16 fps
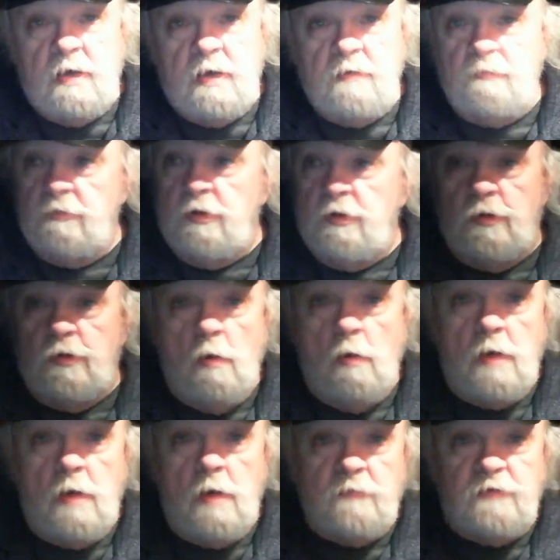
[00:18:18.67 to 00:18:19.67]
You
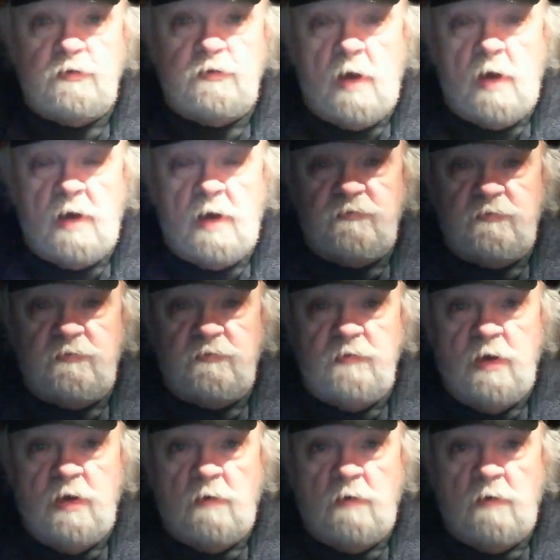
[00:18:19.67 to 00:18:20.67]
don't have to drive,
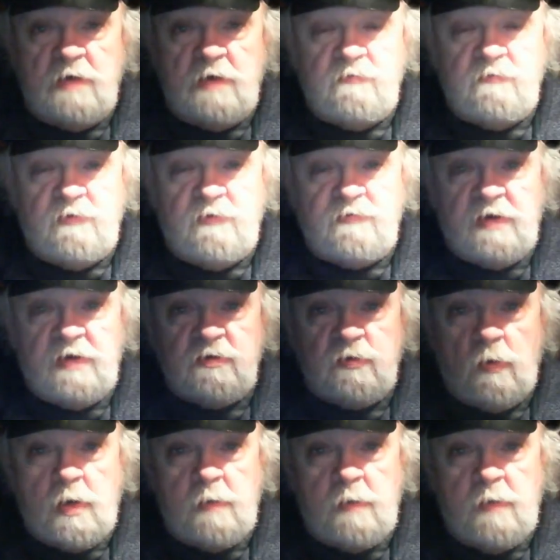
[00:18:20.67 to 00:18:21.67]
10, 15,
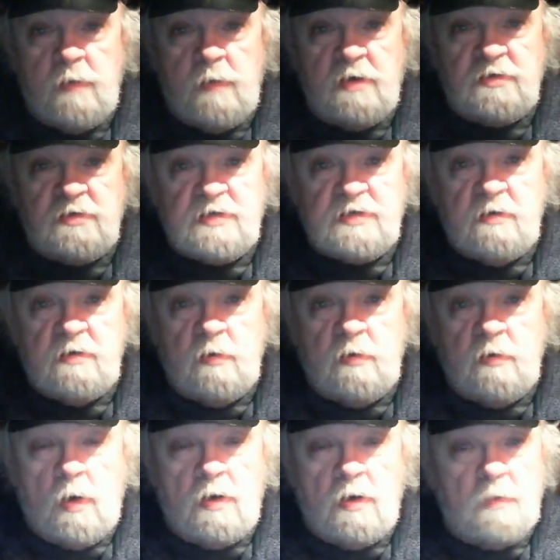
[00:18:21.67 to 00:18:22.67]
20 minutes into
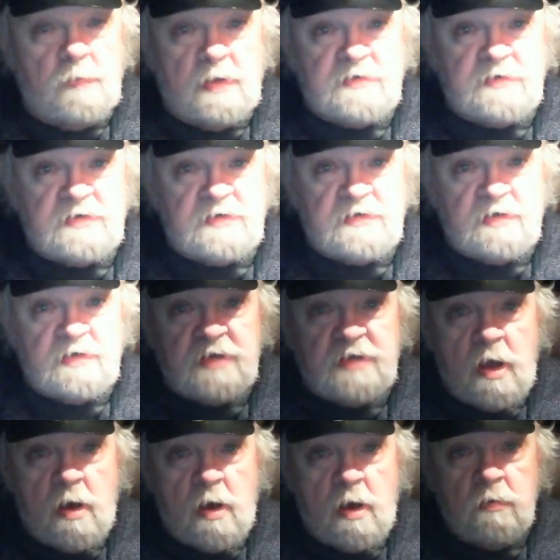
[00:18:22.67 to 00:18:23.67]
one of the places in
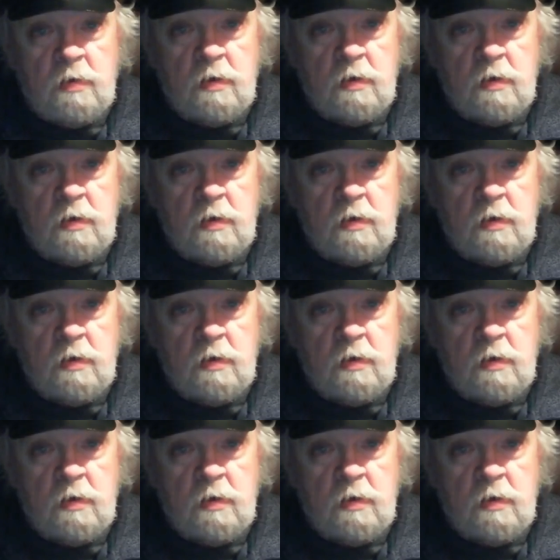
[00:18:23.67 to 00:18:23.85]
town.